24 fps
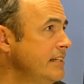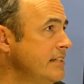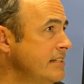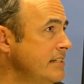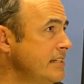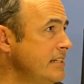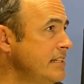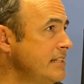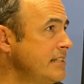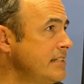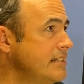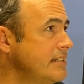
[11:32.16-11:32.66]

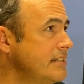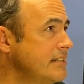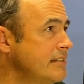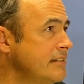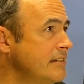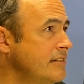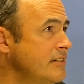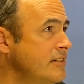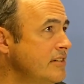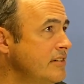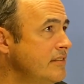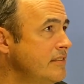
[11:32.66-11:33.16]
this
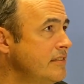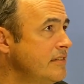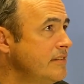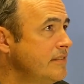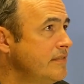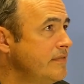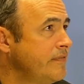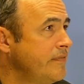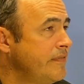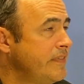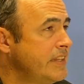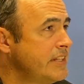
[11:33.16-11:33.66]

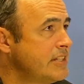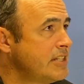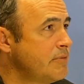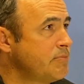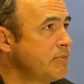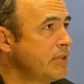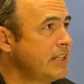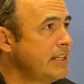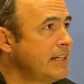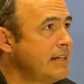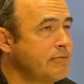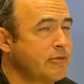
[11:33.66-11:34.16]

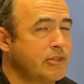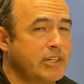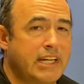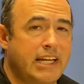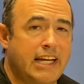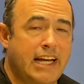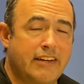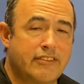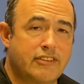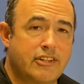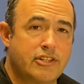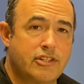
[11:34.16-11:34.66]
something that I'm going to
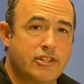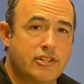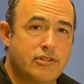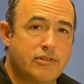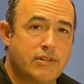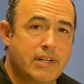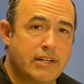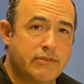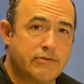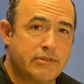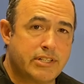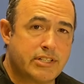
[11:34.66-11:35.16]
have to do
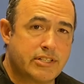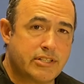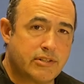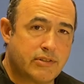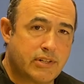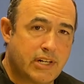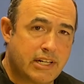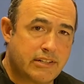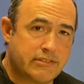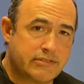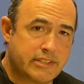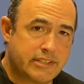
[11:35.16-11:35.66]
every so
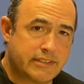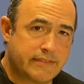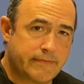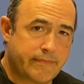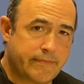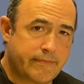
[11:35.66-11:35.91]
often?